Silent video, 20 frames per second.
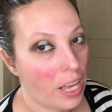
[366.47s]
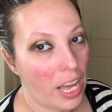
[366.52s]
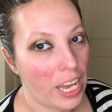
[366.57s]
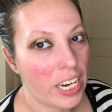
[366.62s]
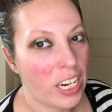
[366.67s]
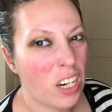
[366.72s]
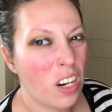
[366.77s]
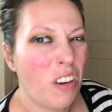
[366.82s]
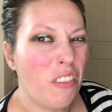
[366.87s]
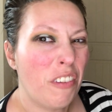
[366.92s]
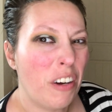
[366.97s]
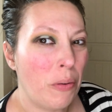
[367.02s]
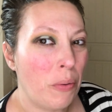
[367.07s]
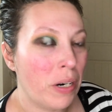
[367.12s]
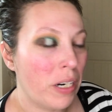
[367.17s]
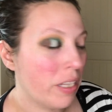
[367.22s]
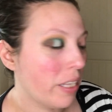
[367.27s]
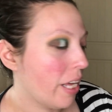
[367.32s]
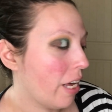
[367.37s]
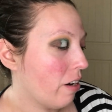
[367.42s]
I didn't know if I
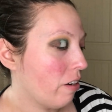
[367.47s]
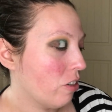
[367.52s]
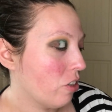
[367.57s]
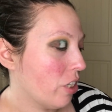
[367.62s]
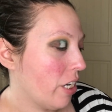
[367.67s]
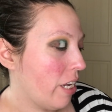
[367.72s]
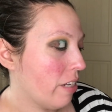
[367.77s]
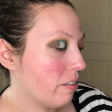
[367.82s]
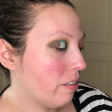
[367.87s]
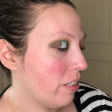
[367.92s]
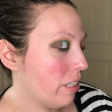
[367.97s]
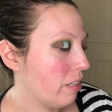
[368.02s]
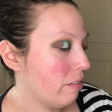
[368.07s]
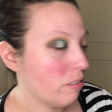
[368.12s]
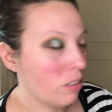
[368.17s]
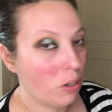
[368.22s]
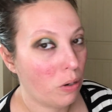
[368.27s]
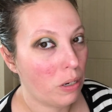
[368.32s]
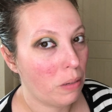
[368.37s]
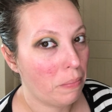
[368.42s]
wanted that or Chastity.
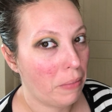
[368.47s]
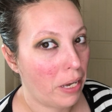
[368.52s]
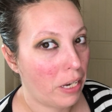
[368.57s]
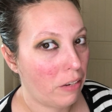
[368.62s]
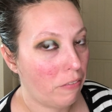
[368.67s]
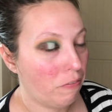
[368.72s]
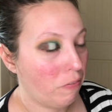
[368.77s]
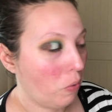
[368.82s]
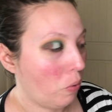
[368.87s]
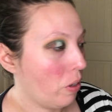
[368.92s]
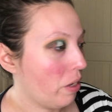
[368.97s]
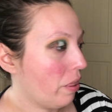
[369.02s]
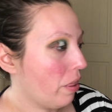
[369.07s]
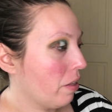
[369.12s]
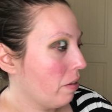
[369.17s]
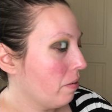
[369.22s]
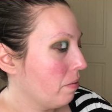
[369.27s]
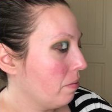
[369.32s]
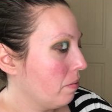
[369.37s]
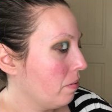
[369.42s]
It's going back and forth.